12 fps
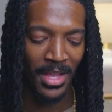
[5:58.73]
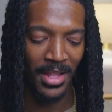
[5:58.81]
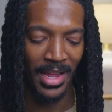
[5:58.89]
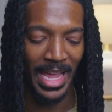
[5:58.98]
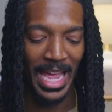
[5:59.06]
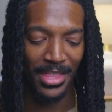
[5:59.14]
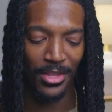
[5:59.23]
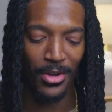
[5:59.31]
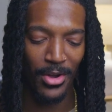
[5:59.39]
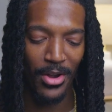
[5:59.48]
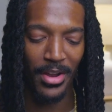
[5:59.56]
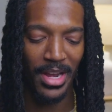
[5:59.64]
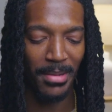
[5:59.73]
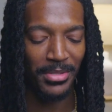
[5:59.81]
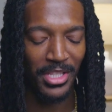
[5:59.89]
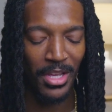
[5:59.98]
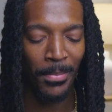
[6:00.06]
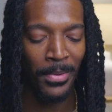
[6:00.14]
Like at the heart, I'm
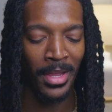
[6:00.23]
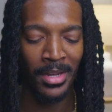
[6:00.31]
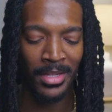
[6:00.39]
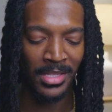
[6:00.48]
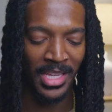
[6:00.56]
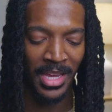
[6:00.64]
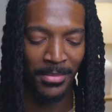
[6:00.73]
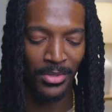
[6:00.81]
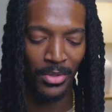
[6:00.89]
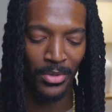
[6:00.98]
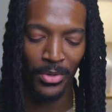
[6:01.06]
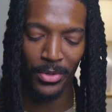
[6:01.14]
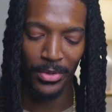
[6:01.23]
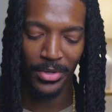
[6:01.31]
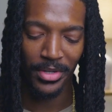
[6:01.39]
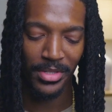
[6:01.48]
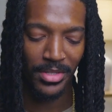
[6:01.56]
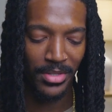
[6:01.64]
still playing the same two
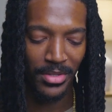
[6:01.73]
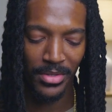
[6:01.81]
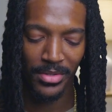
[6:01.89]
chords.